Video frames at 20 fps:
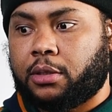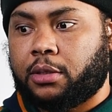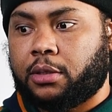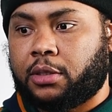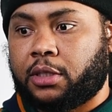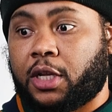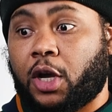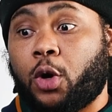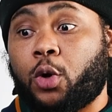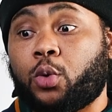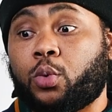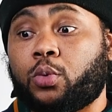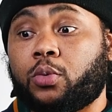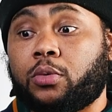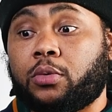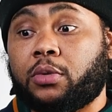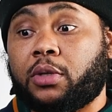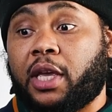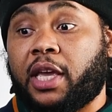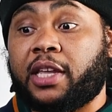
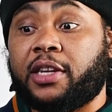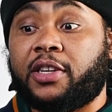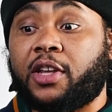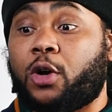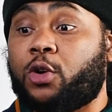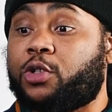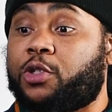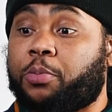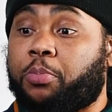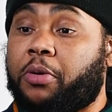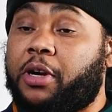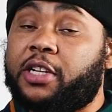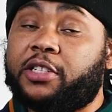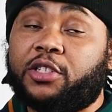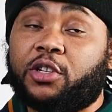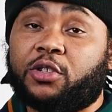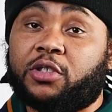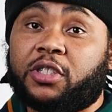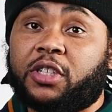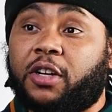don't spread
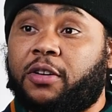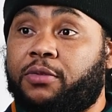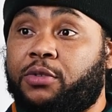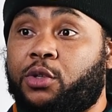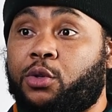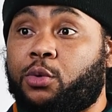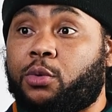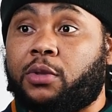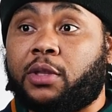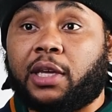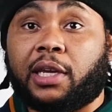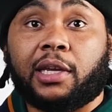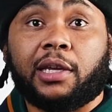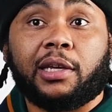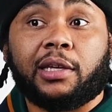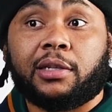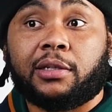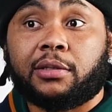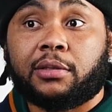yourself too thin.